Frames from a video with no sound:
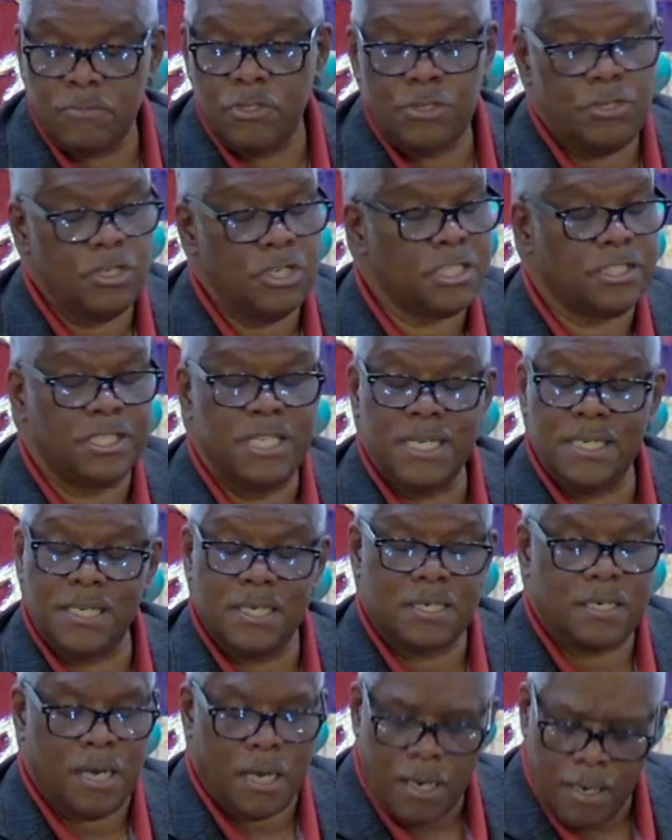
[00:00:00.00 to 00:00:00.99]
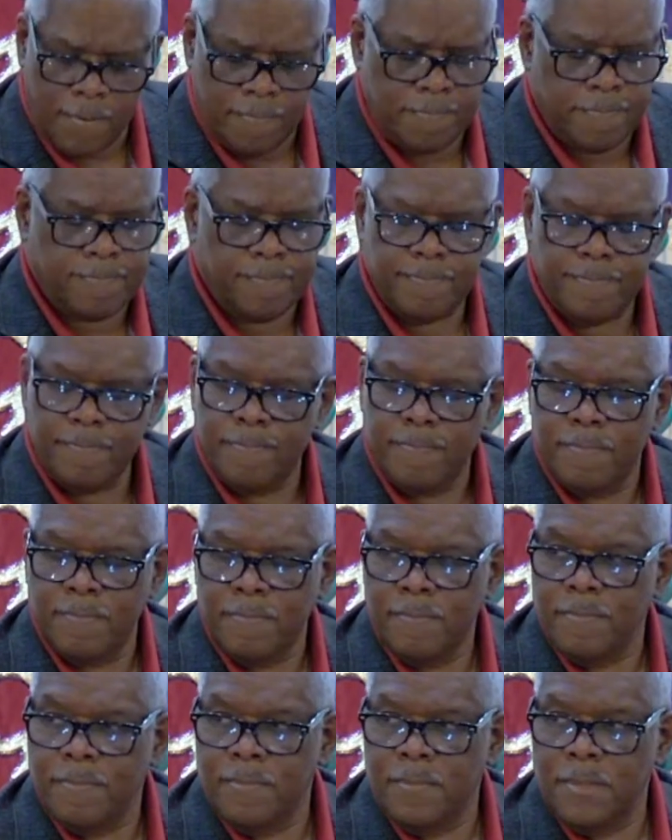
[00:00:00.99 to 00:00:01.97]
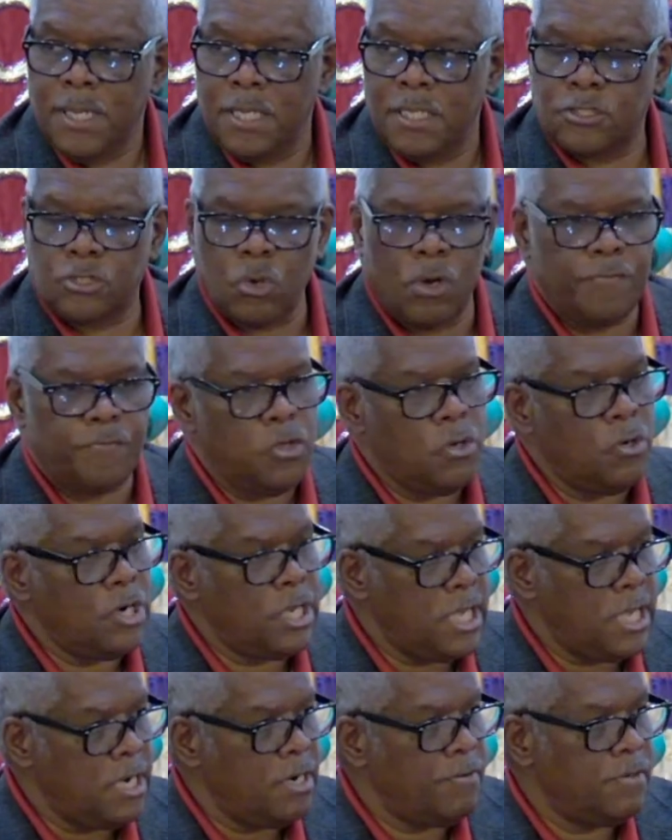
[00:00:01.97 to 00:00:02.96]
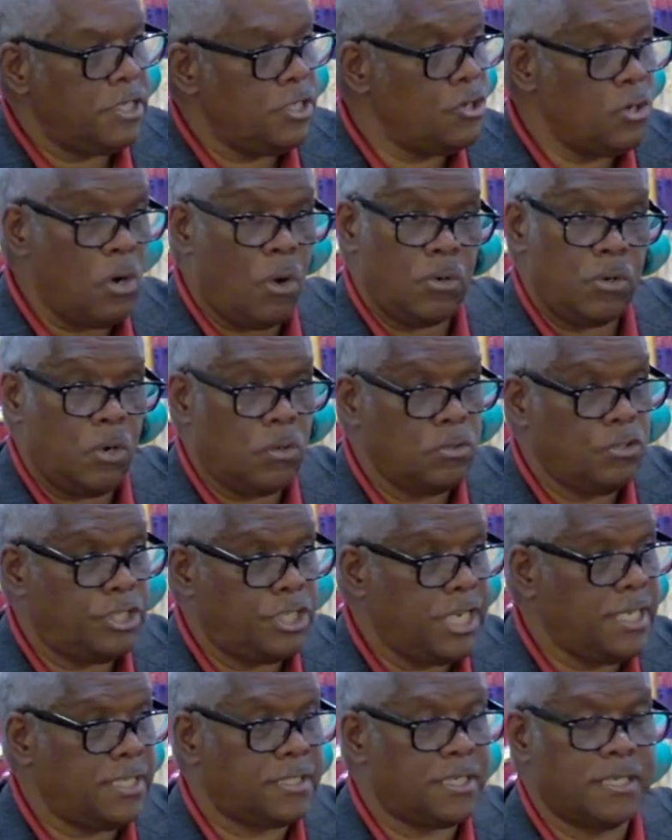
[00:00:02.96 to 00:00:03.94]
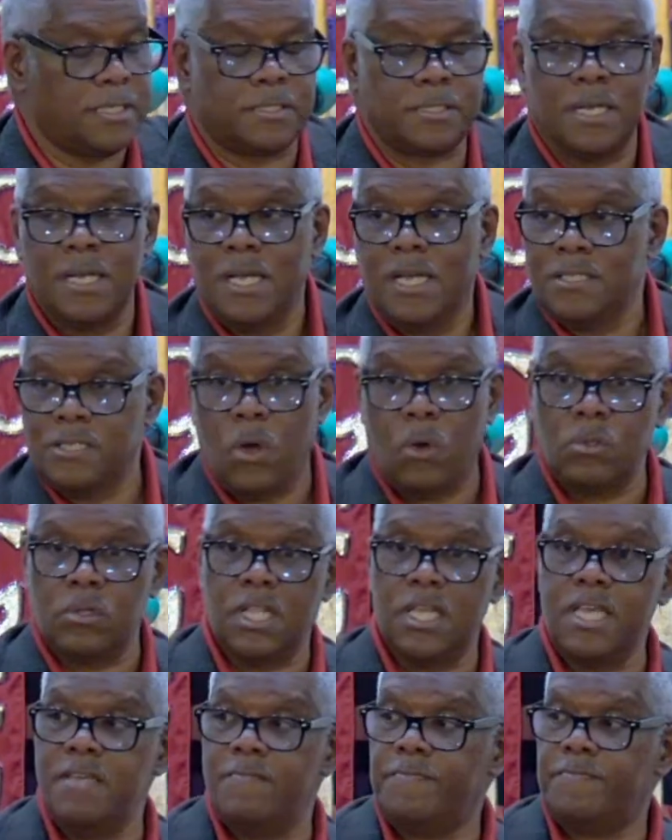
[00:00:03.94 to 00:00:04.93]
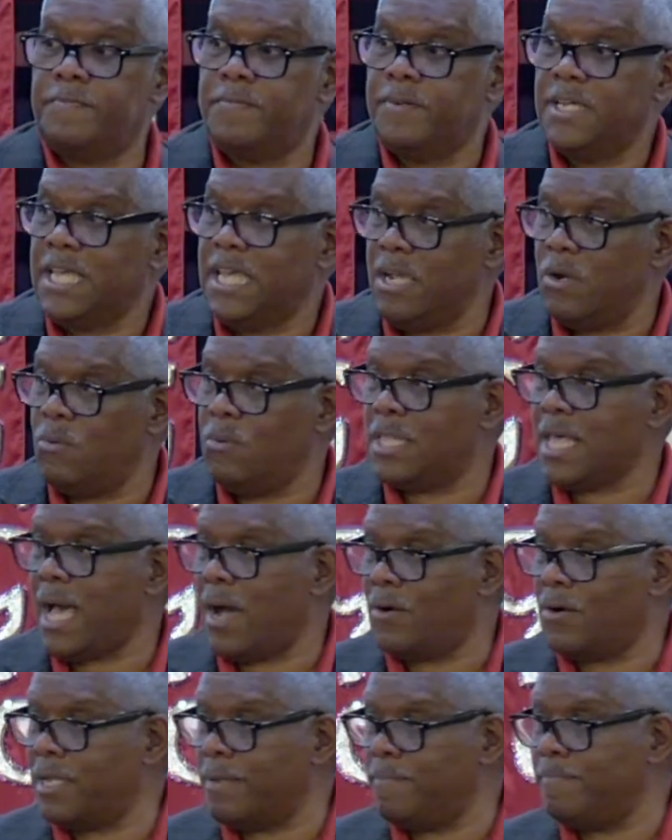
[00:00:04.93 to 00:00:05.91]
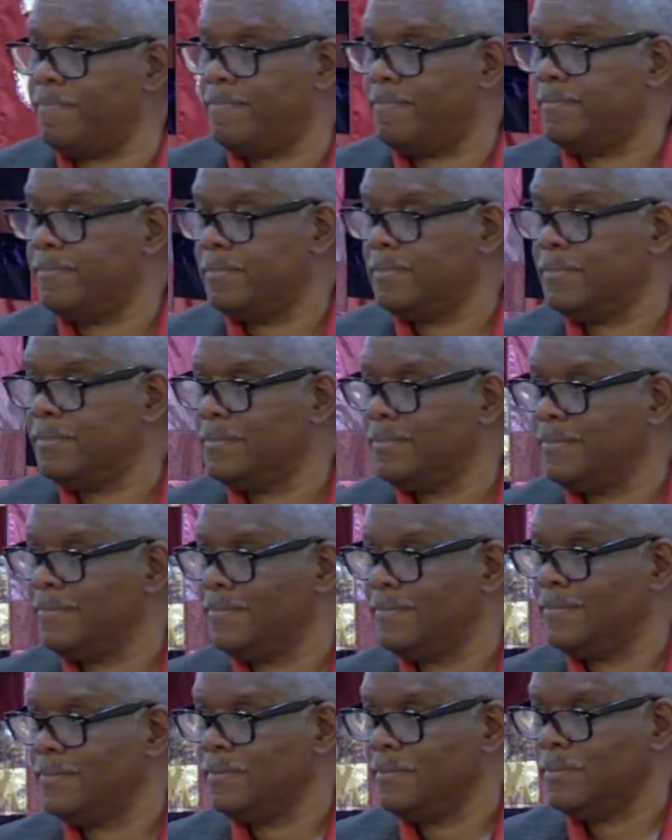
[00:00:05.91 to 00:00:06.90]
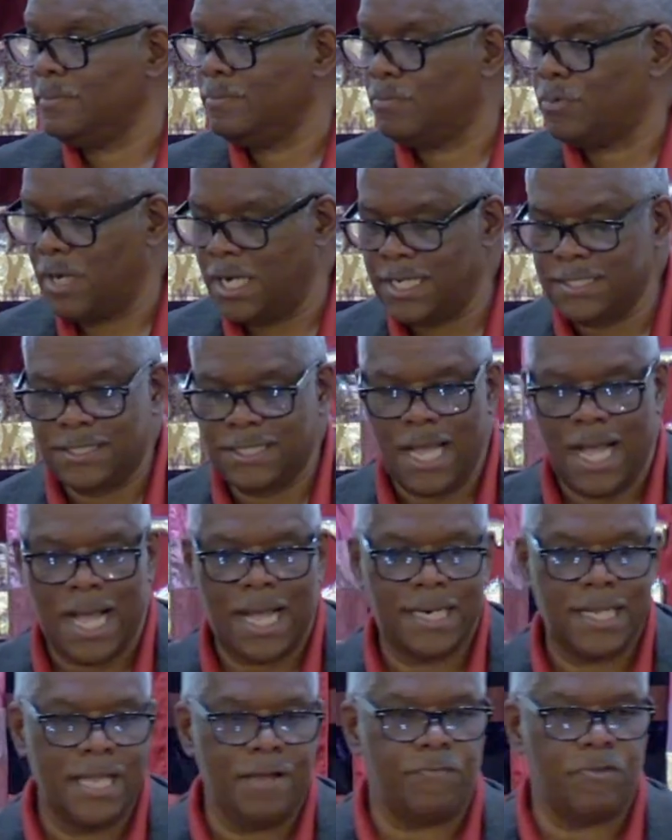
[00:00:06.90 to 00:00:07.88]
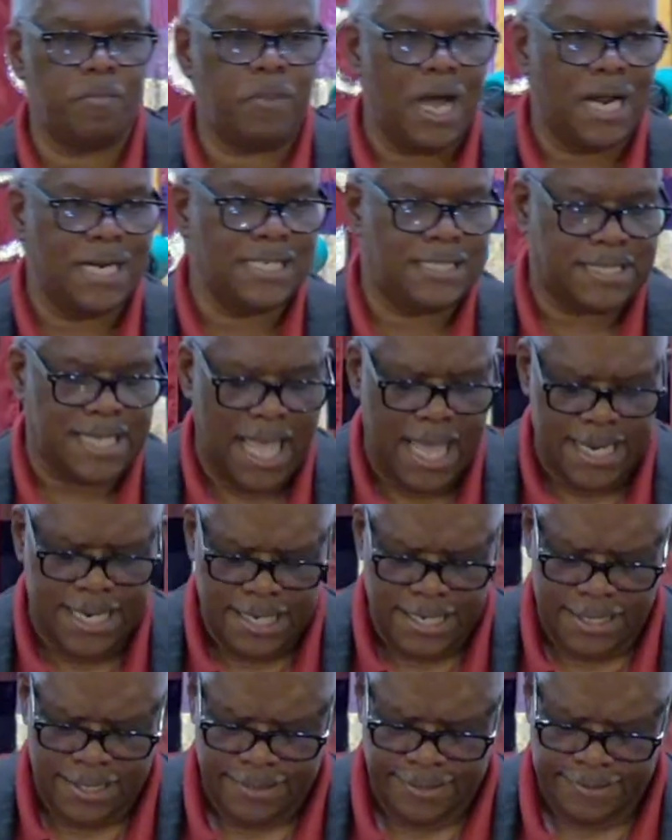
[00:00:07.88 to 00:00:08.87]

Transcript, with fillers: You just need to come. And so if you're here and you don't know Jesus, don't leave here without him. Praise God. Everybody standing.